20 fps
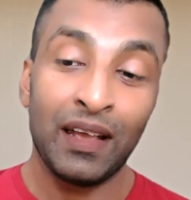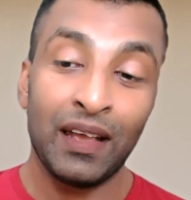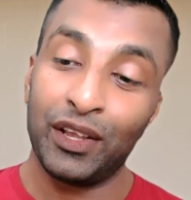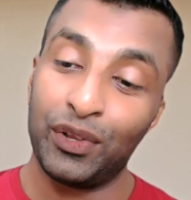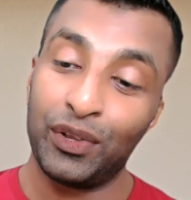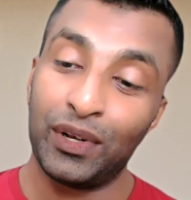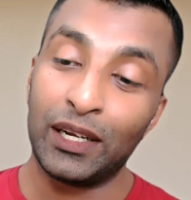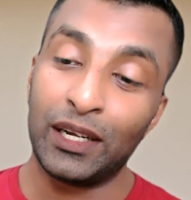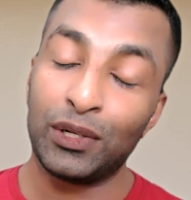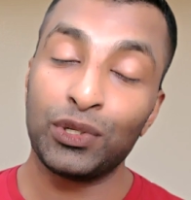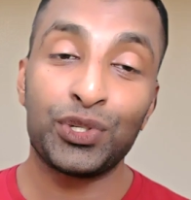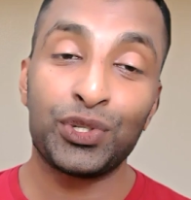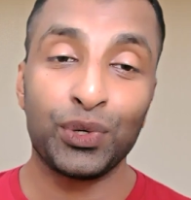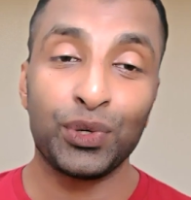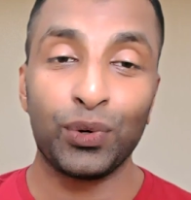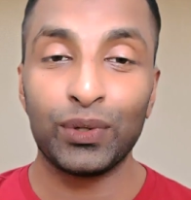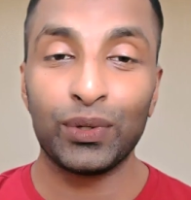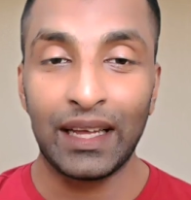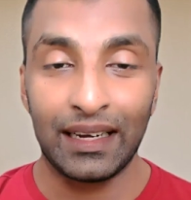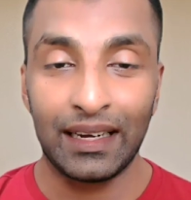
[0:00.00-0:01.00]
You need to
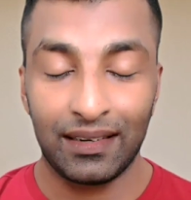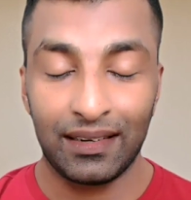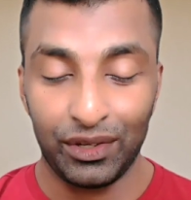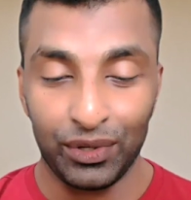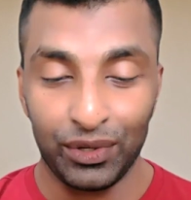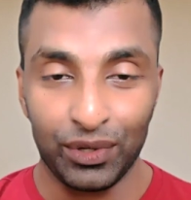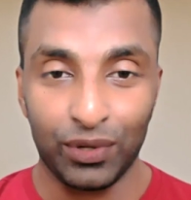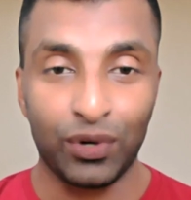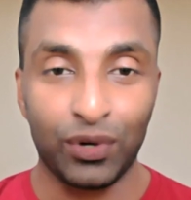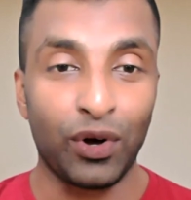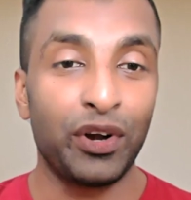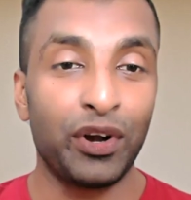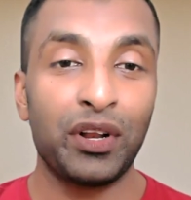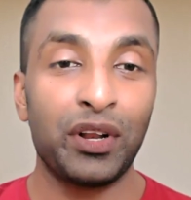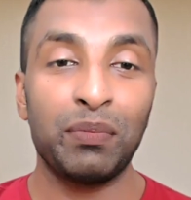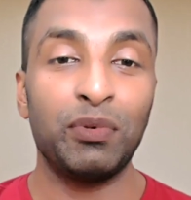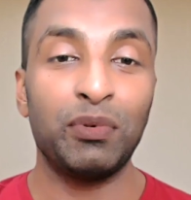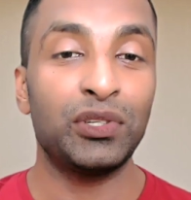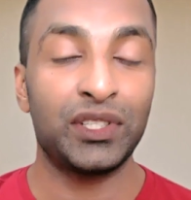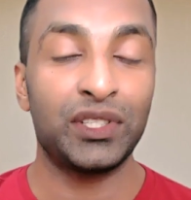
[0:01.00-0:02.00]
show that
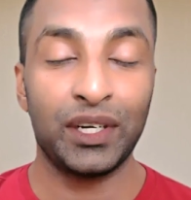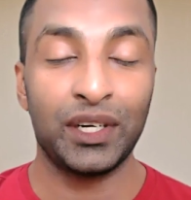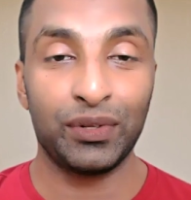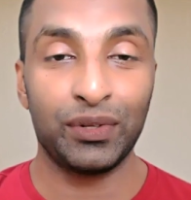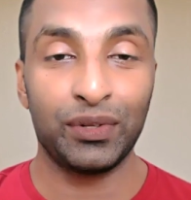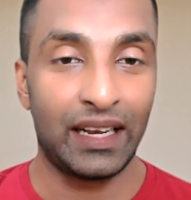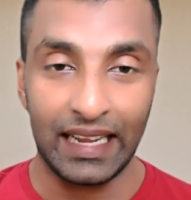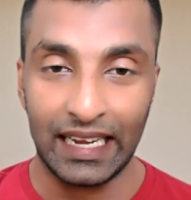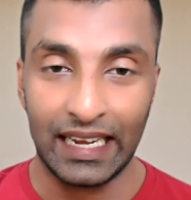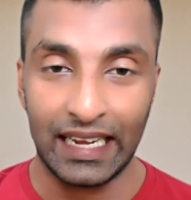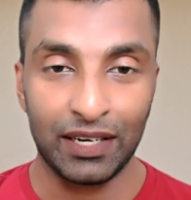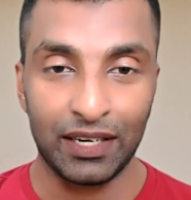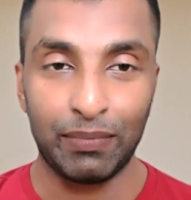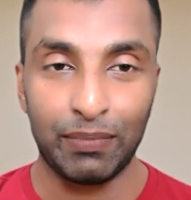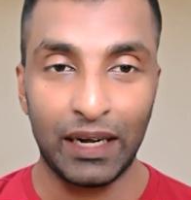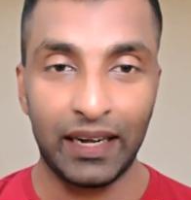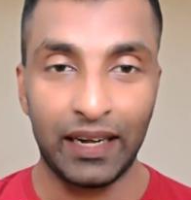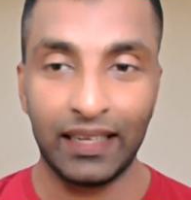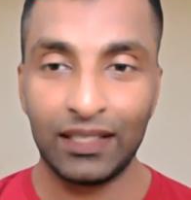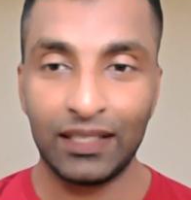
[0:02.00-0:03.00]
contribution to the nation
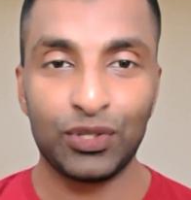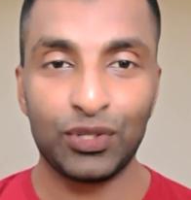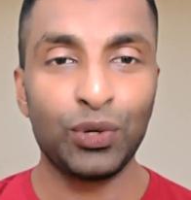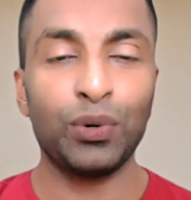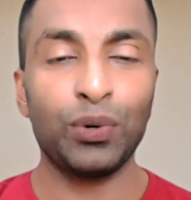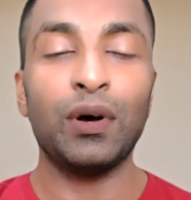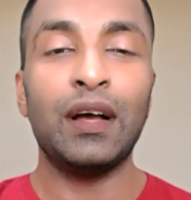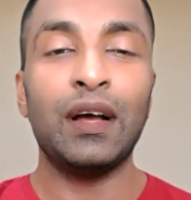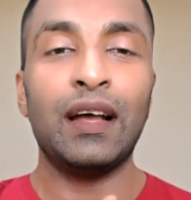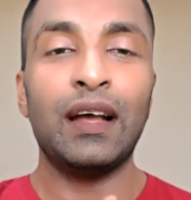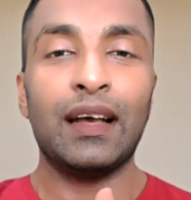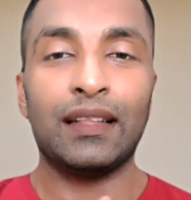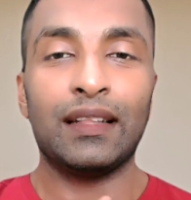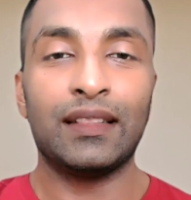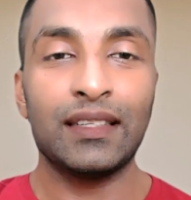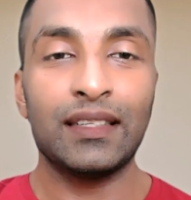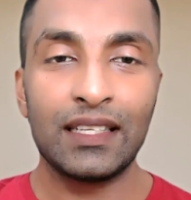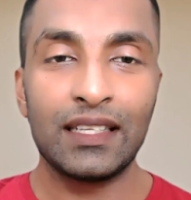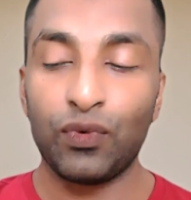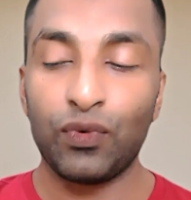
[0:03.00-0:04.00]
building. So
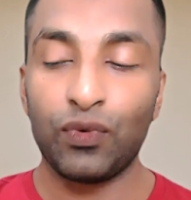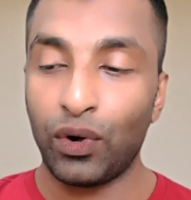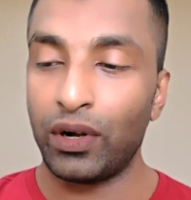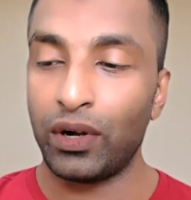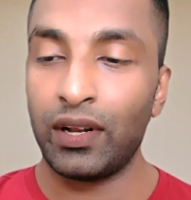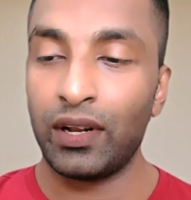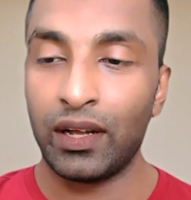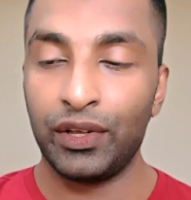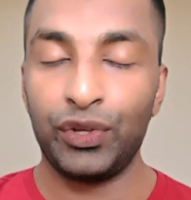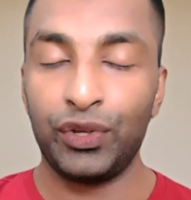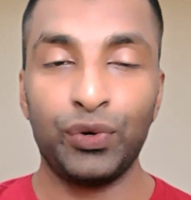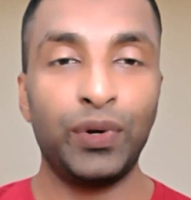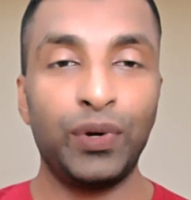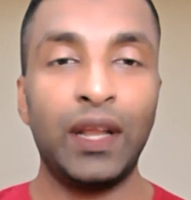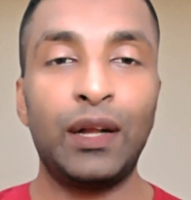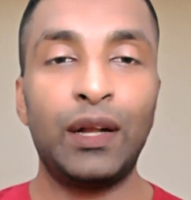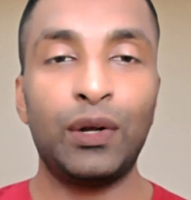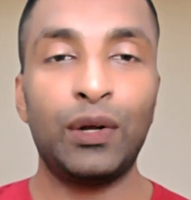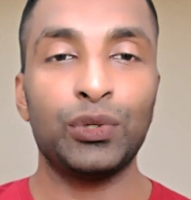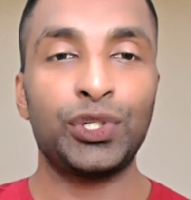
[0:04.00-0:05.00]
this is what you
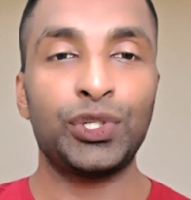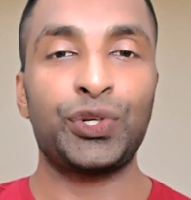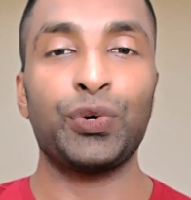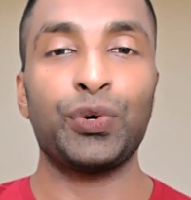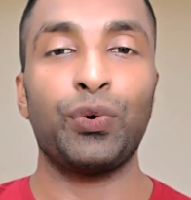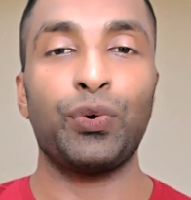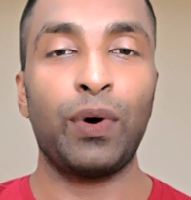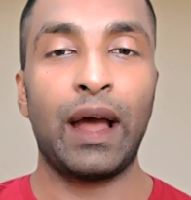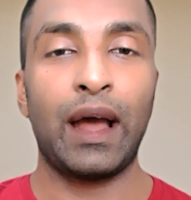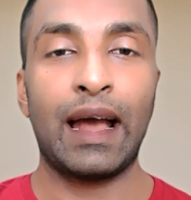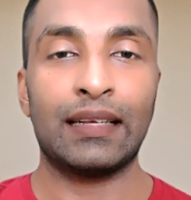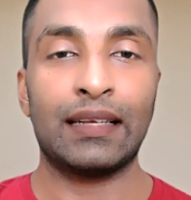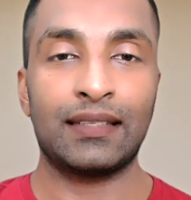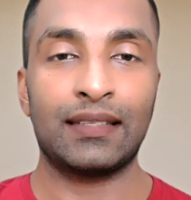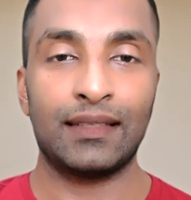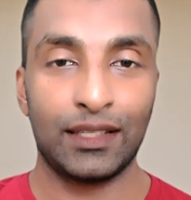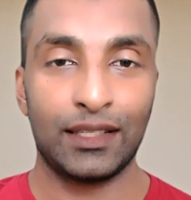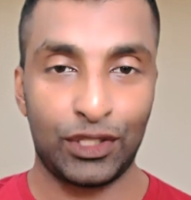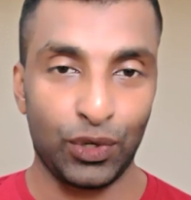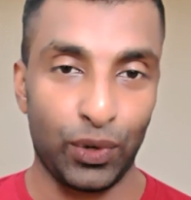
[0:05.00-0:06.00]
need to show as
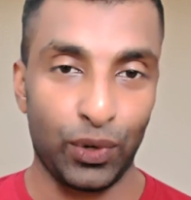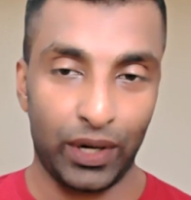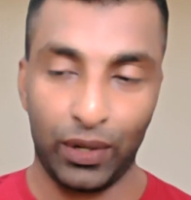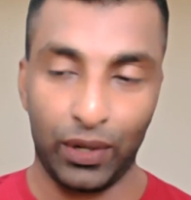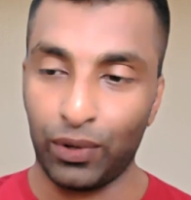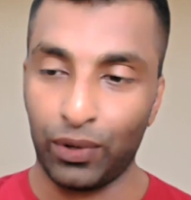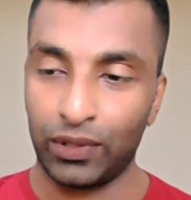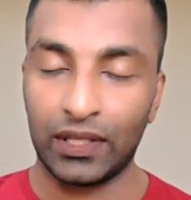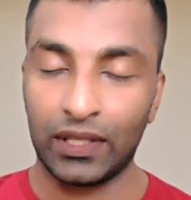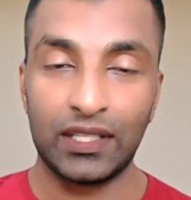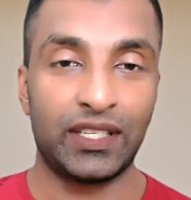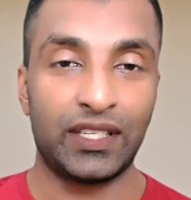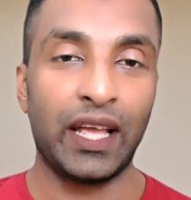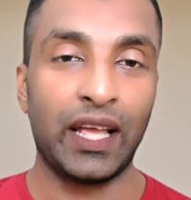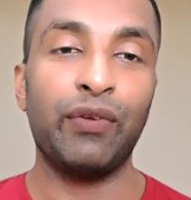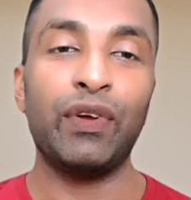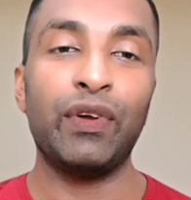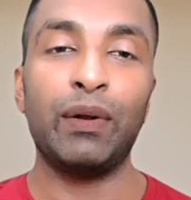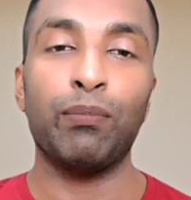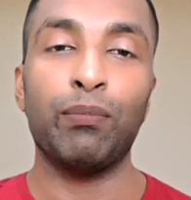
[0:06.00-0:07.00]
the story or the
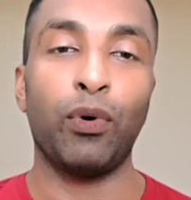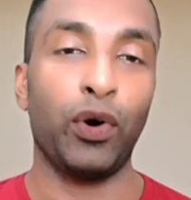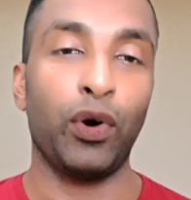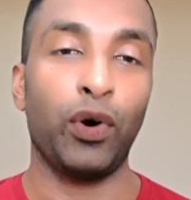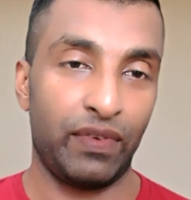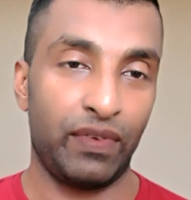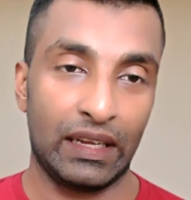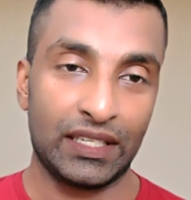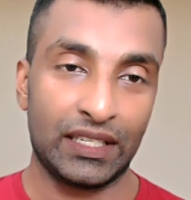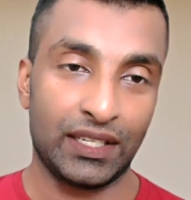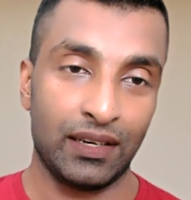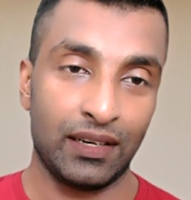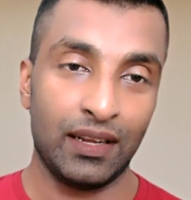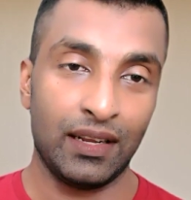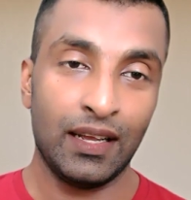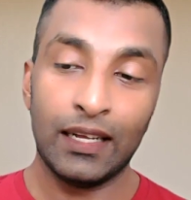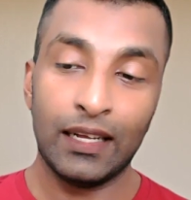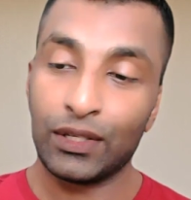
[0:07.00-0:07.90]
genuine motivation.